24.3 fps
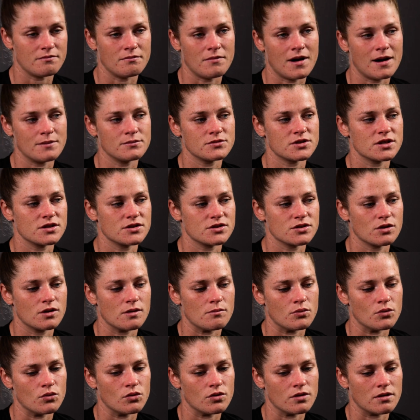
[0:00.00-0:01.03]
Mums are so
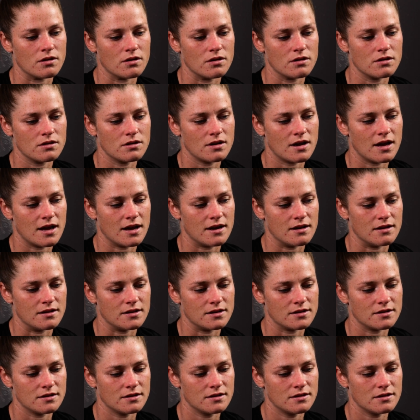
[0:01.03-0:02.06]
important,
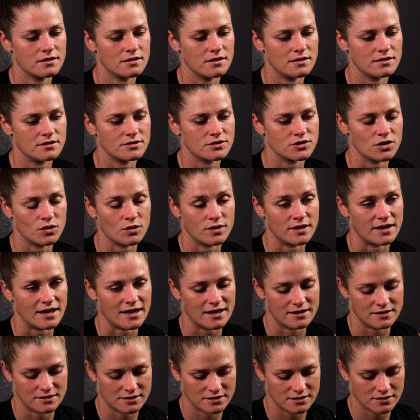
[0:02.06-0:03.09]
and so are
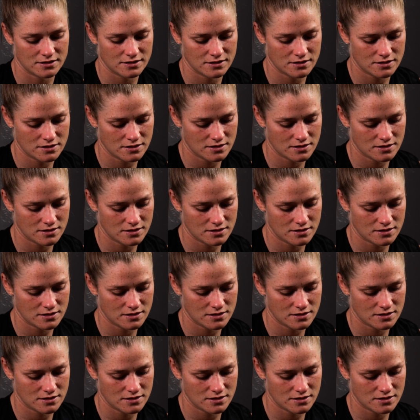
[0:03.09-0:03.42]
dads.